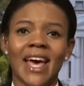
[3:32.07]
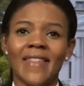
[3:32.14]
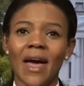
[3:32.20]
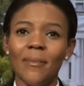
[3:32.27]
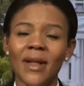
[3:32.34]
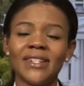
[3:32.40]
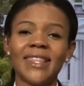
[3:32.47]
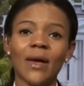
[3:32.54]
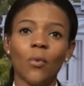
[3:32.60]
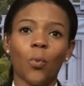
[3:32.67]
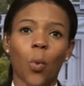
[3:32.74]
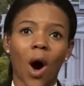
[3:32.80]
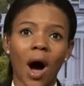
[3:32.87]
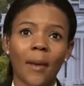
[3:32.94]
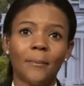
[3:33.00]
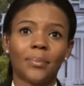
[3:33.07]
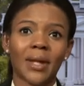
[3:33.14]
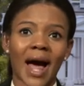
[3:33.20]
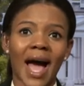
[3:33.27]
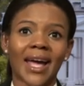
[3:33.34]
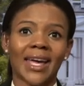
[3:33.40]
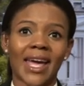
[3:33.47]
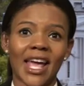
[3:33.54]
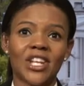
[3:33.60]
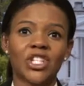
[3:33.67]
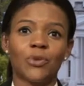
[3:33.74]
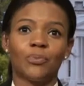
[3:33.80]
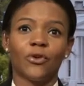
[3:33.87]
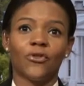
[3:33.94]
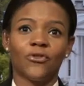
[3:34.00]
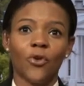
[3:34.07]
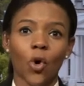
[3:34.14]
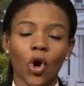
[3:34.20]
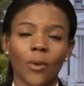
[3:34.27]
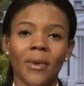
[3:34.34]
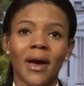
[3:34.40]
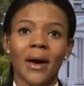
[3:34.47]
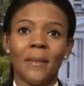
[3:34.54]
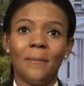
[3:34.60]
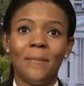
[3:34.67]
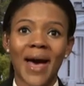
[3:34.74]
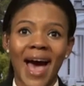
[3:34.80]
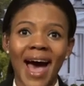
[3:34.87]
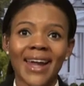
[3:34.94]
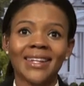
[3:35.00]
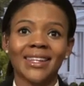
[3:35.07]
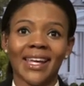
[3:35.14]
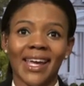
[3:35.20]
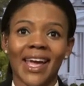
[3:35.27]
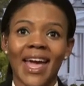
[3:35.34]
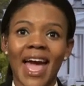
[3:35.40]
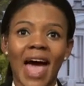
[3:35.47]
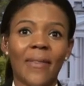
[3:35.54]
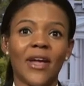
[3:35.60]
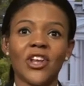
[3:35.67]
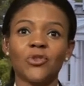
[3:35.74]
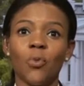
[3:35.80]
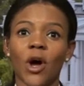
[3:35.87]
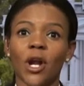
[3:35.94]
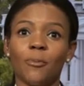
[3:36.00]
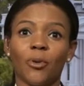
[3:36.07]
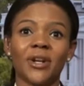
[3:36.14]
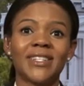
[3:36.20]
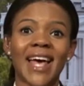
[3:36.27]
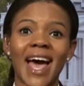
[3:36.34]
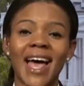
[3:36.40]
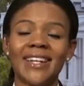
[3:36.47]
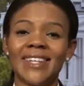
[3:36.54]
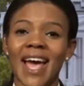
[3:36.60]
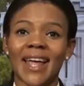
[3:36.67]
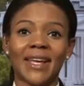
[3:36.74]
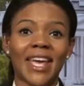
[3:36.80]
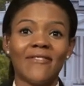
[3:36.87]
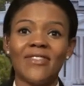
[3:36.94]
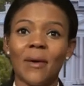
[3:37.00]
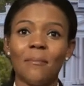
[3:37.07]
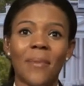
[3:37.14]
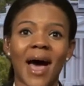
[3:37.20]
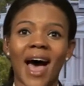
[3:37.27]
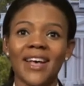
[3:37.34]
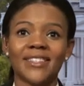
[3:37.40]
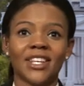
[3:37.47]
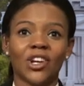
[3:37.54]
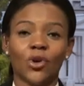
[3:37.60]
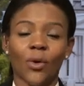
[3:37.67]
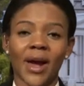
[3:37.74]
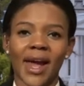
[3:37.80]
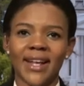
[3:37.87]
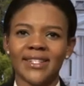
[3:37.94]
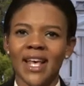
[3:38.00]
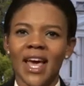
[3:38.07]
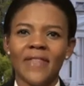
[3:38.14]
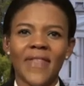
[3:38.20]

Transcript: That means they want Black kids to perform badly, and they just want to pretend and give them passing grades.